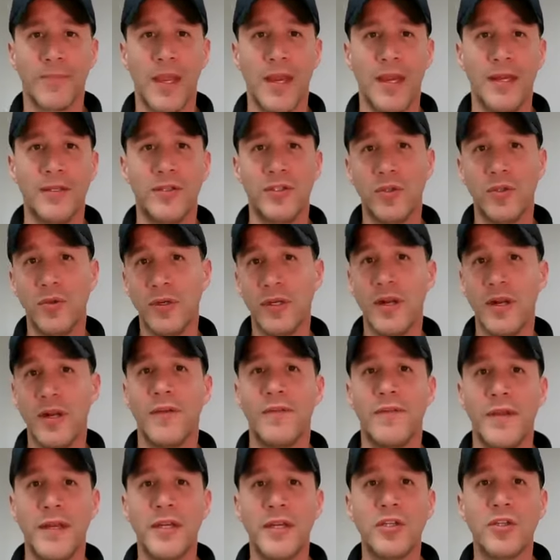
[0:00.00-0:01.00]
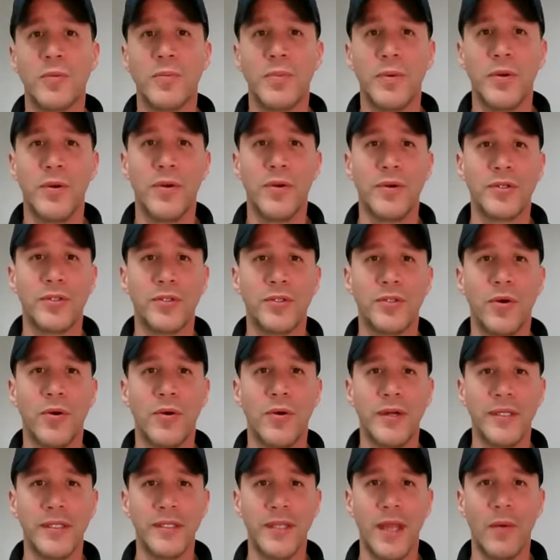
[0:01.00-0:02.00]
and soon enough entrepreneur
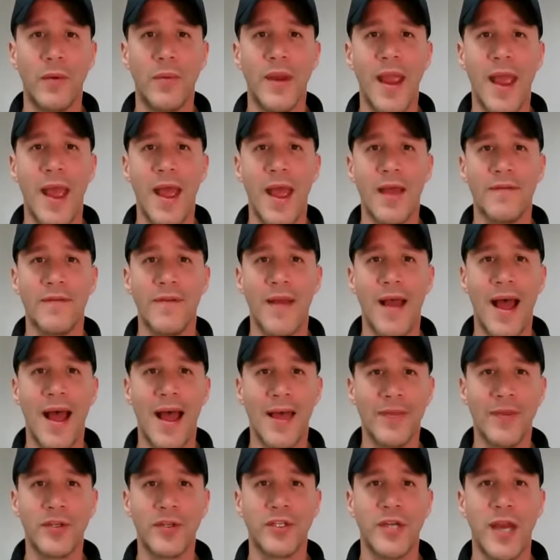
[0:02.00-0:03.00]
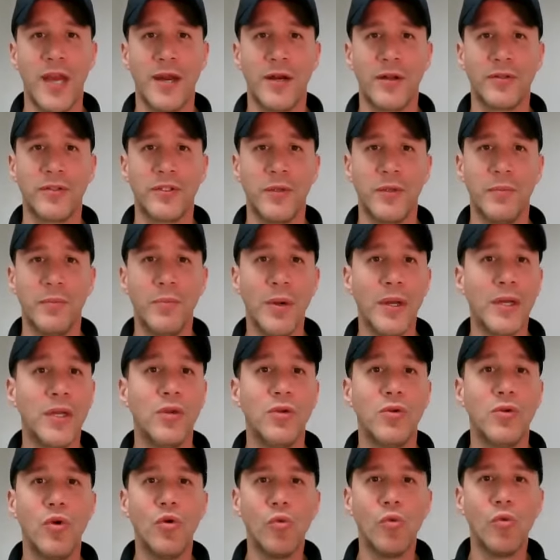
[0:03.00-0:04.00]
stories that we have on the channel to bring
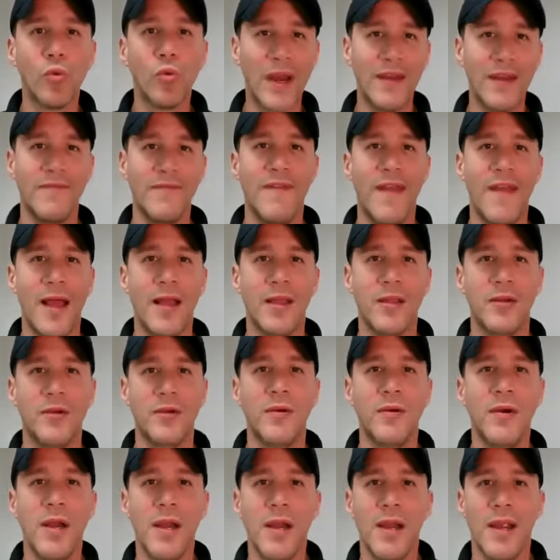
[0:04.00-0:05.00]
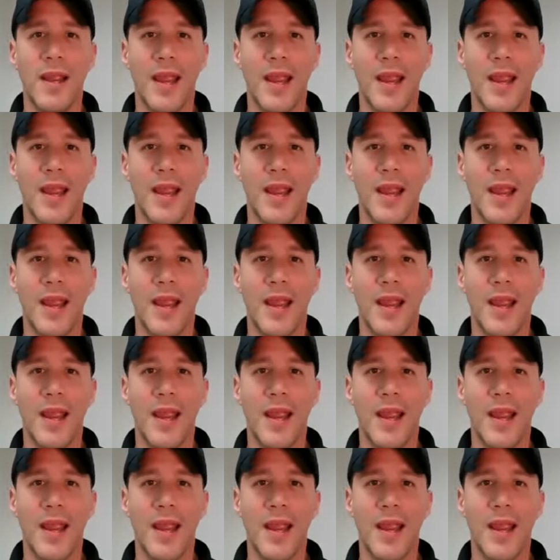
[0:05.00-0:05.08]
you great value